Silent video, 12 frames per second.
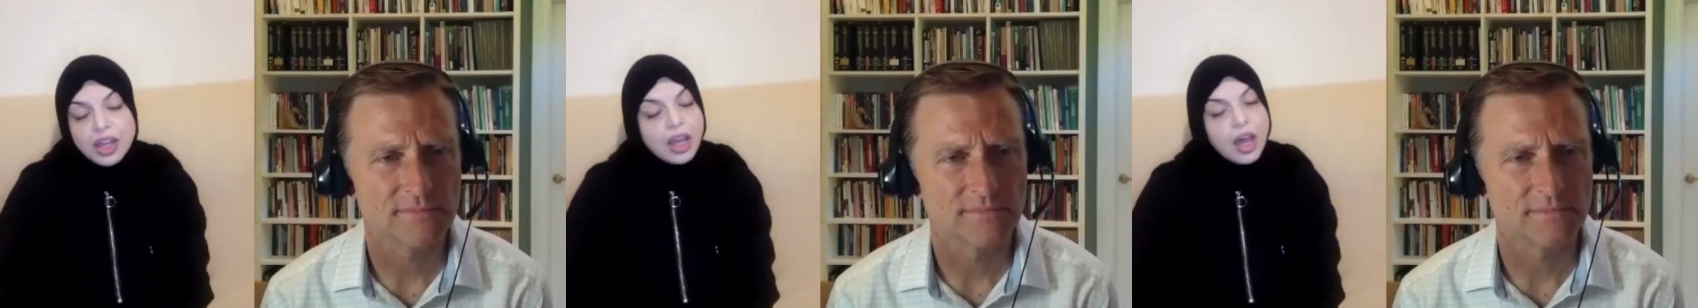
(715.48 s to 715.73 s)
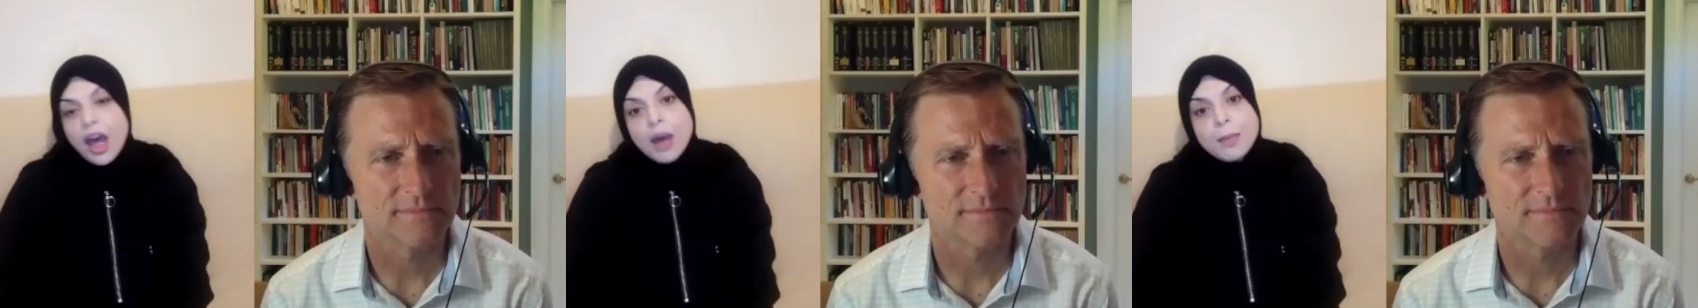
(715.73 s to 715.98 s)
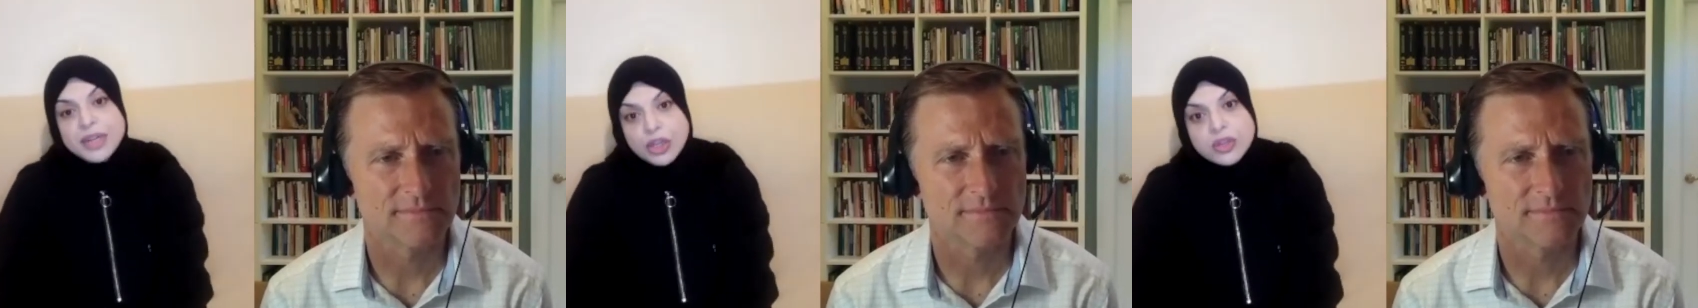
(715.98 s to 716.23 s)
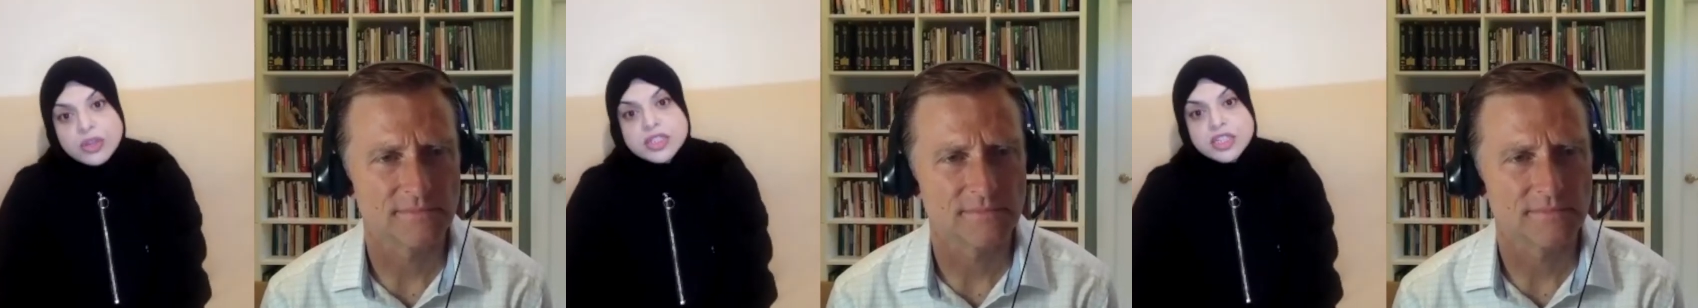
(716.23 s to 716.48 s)
Speaker 1: I'm in
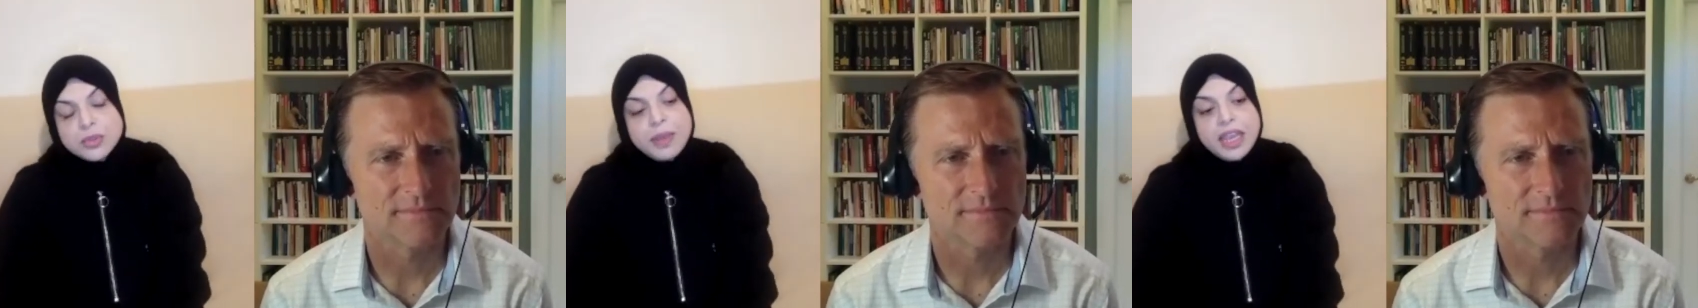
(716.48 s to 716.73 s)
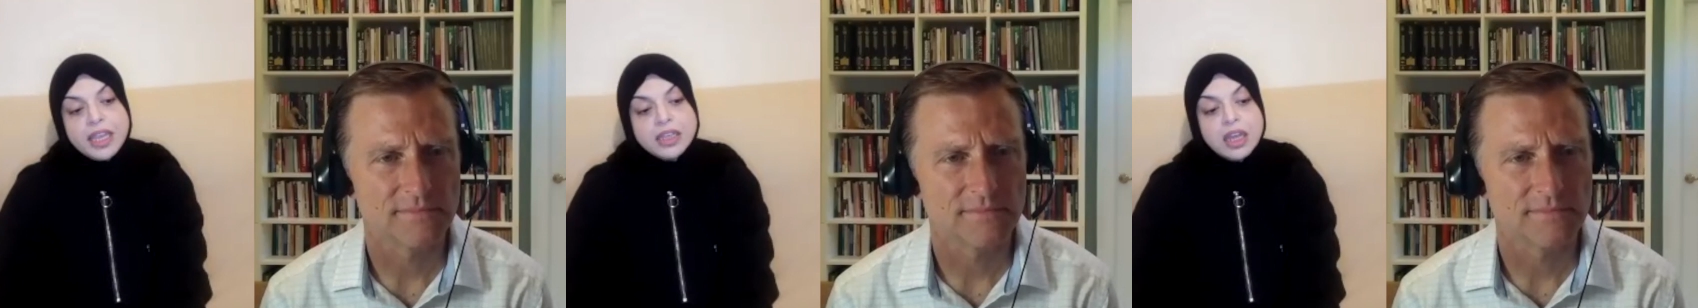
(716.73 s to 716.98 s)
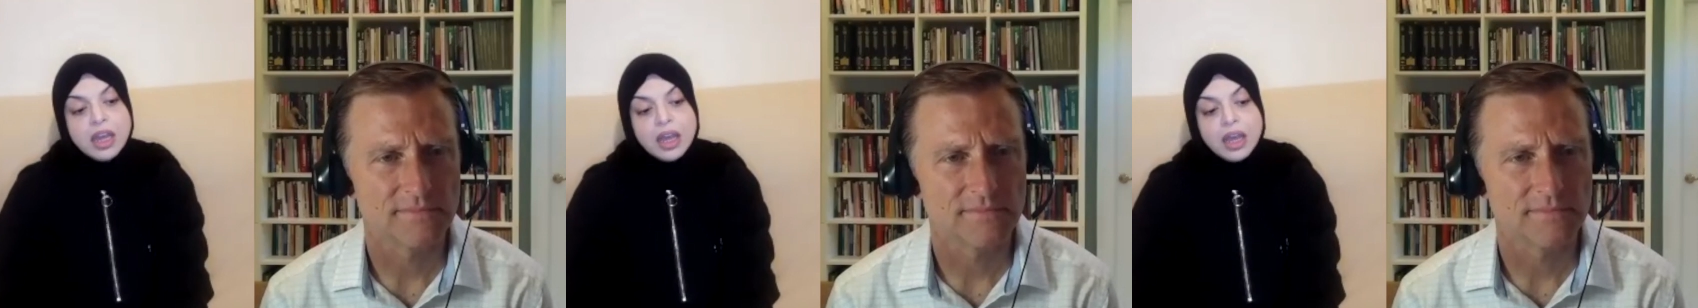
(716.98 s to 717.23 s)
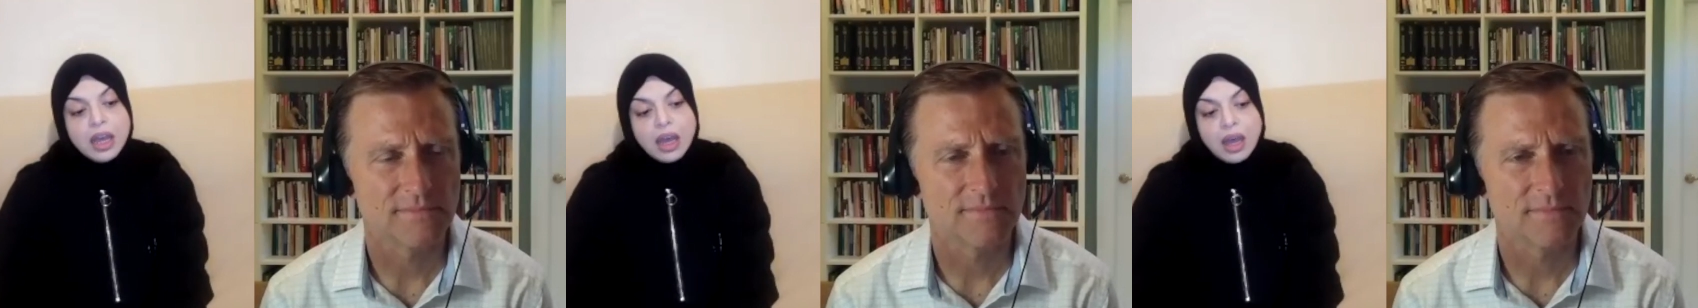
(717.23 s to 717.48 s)
constant pain.
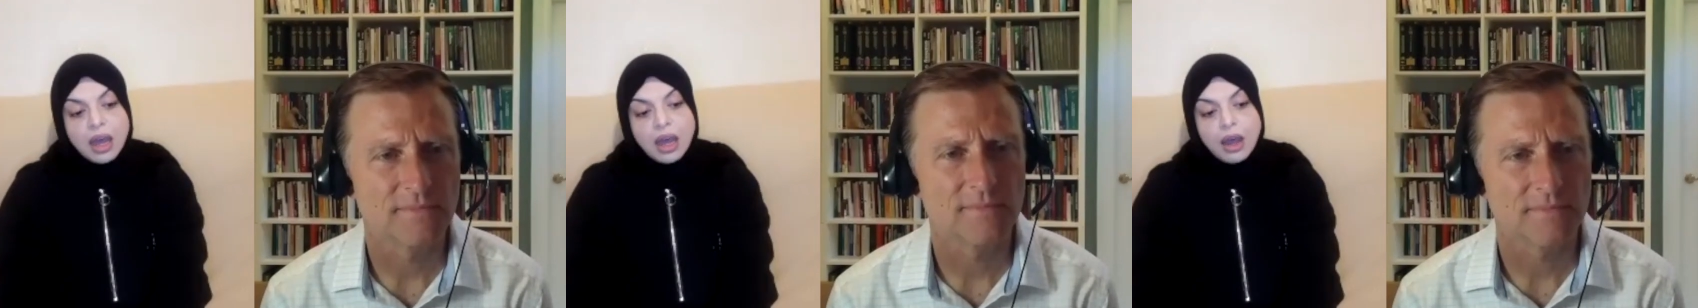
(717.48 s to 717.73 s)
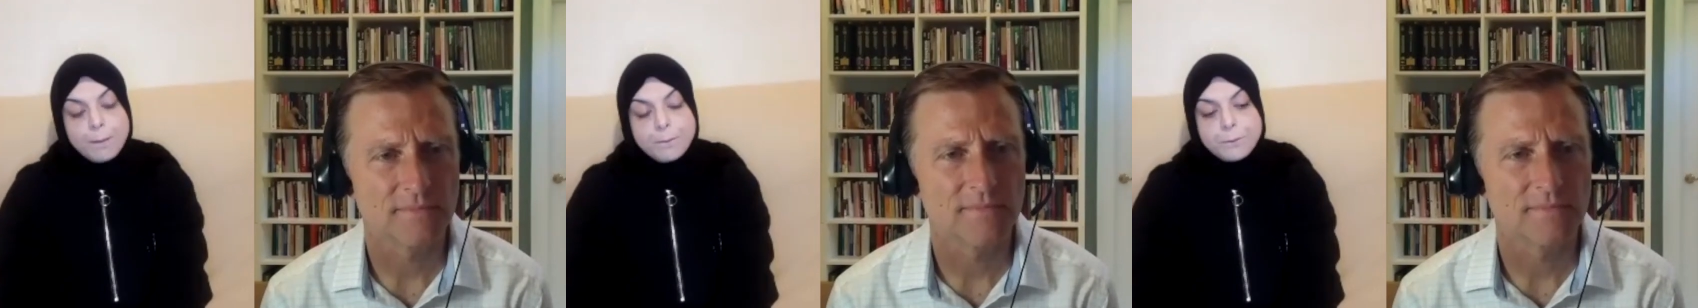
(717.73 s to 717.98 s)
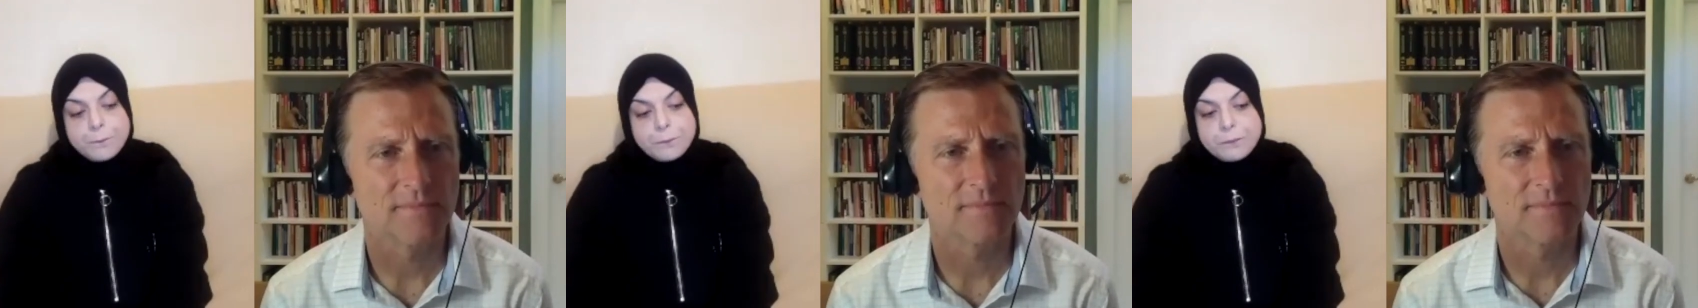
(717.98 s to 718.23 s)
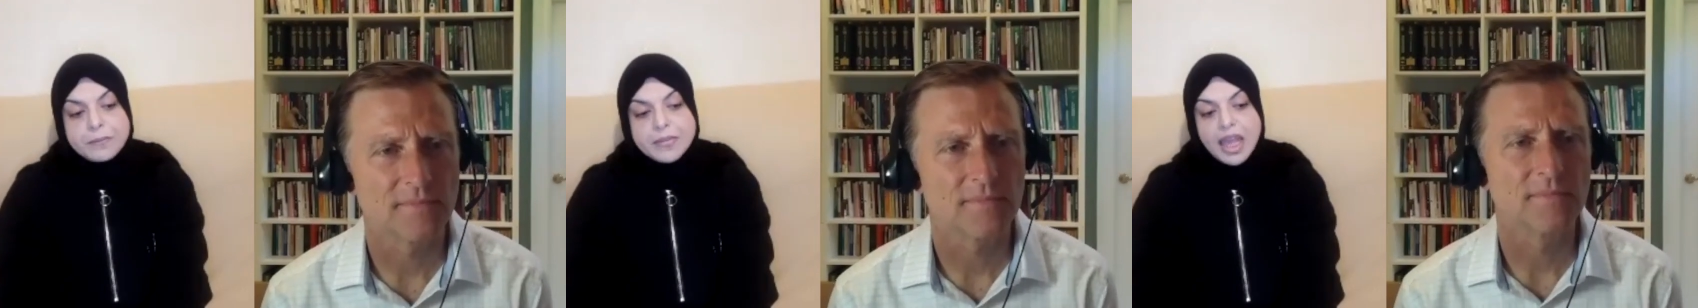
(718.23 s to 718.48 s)

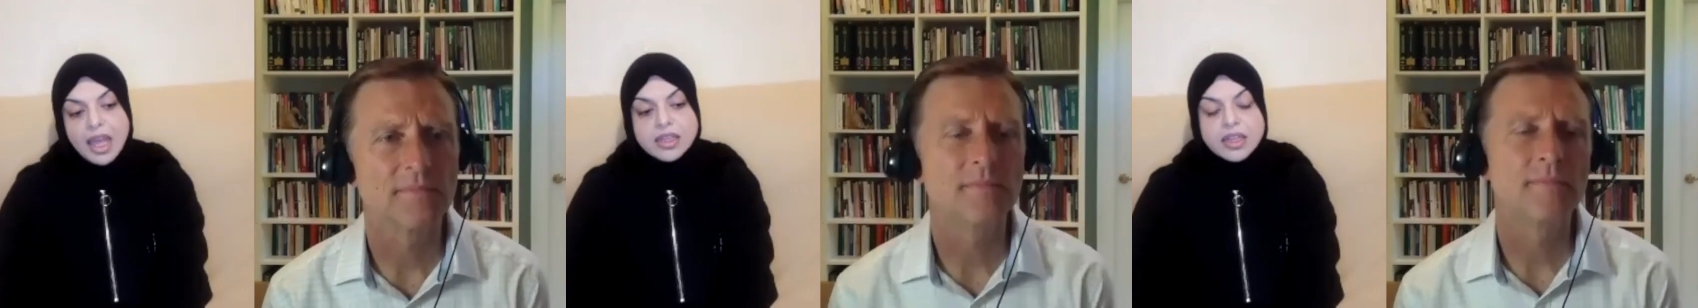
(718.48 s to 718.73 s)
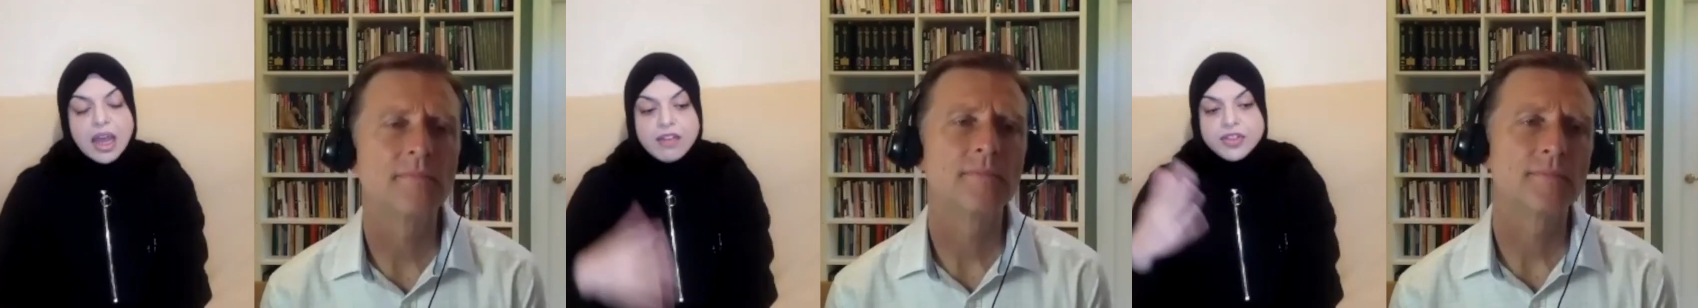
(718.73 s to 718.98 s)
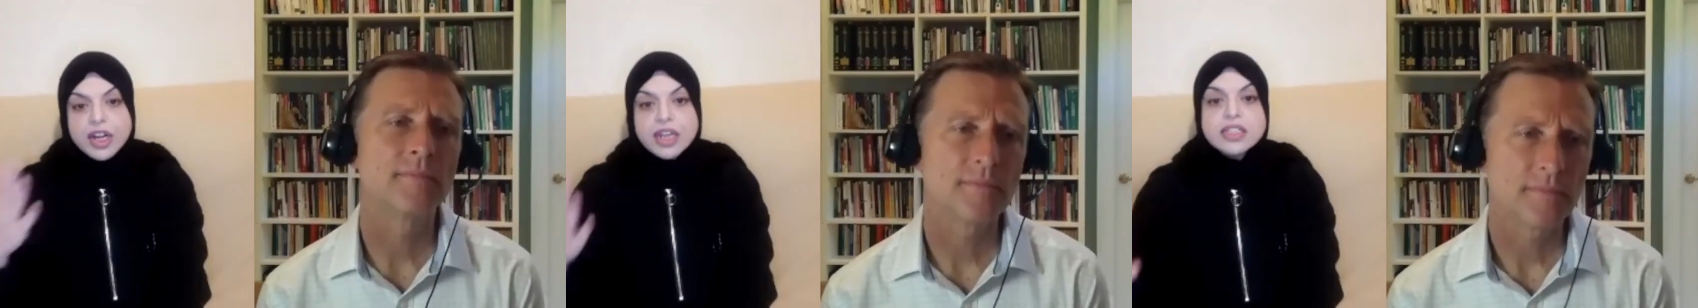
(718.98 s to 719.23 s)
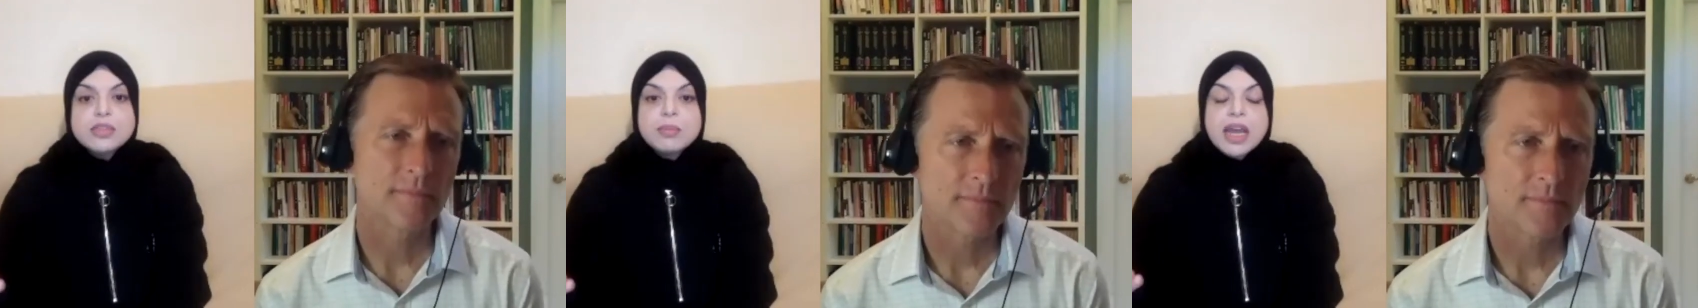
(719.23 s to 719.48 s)
And after I
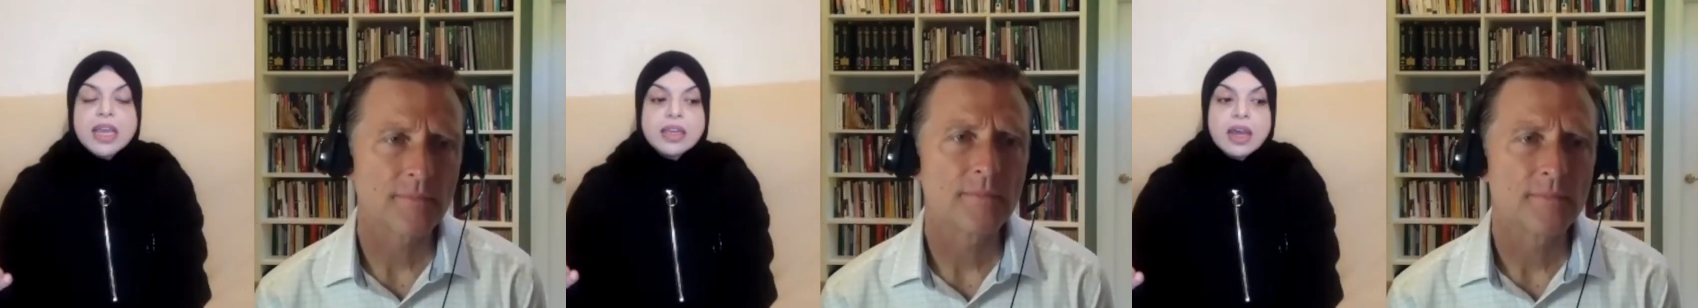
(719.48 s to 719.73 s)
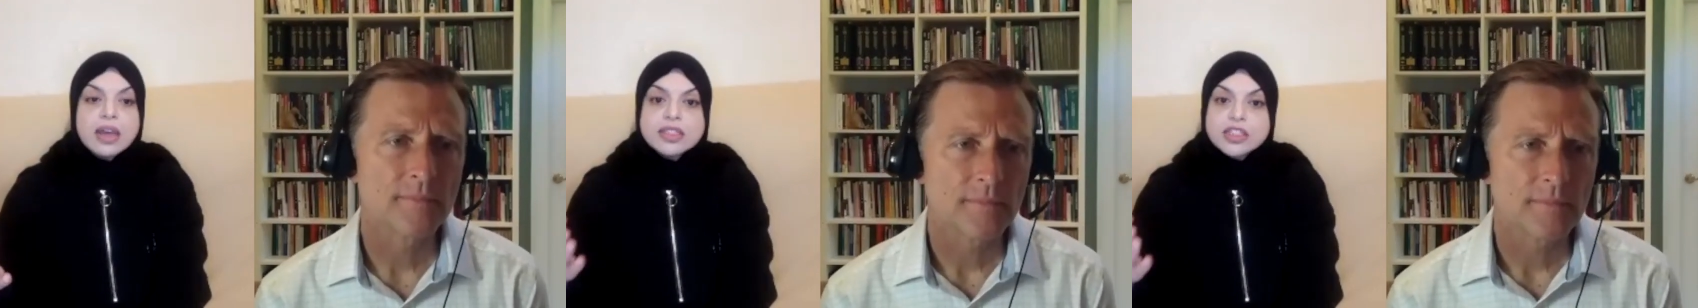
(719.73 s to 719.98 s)
did my